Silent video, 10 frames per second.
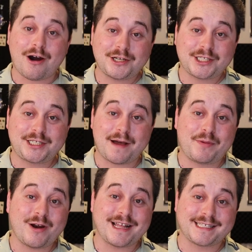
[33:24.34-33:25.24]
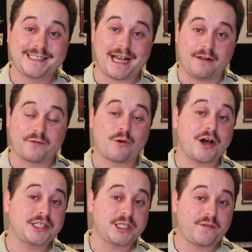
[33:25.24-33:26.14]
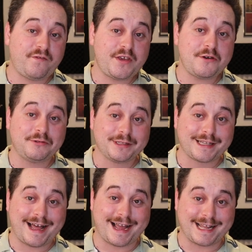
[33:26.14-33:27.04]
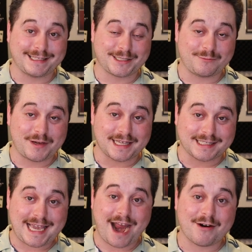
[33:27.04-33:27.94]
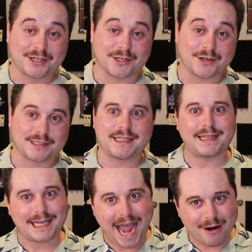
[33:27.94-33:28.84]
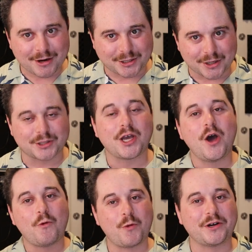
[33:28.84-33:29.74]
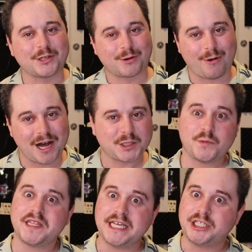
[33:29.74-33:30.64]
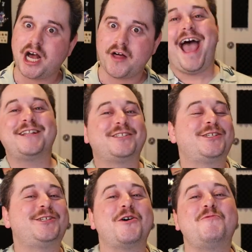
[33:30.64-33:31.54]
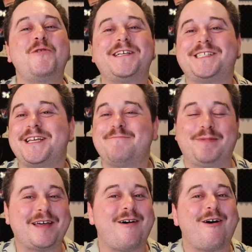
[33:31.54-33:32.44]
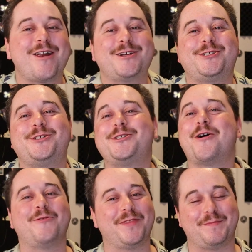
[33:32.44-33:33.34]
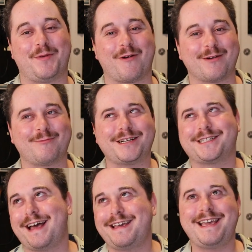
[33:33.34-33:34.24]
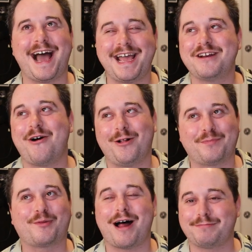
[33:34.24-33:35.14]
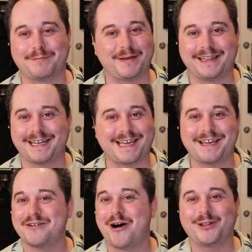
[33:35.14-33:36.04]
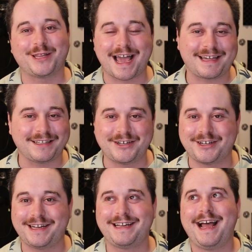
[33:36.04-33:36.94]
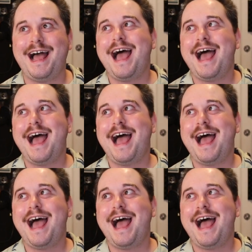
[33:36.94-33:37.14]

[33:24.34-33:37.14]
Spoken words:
Heartstopper itself crosses few lines with its characters that the characters wouldn't cross with each other. And so we simply aren't shown the porn, which, like, yeah, in all probability, in all likelihood,